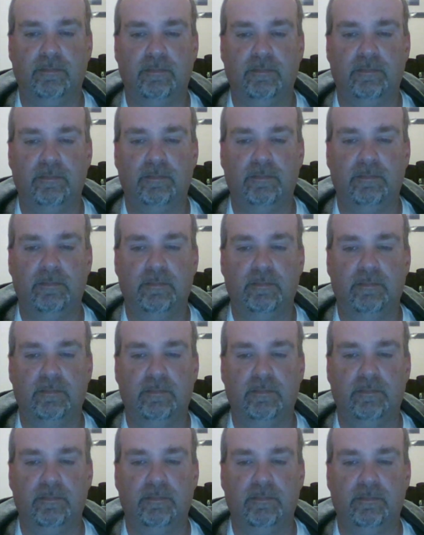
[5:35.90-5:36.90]

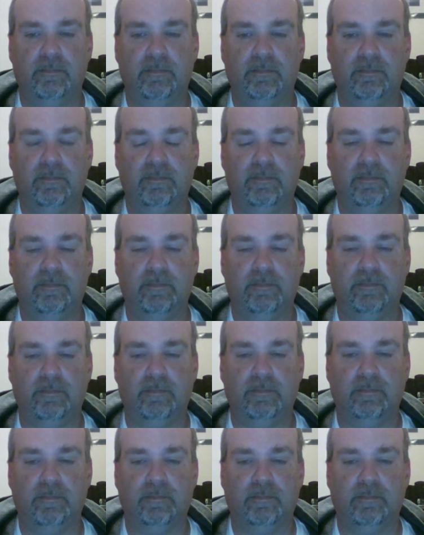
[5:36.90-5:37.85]
(no one is talking)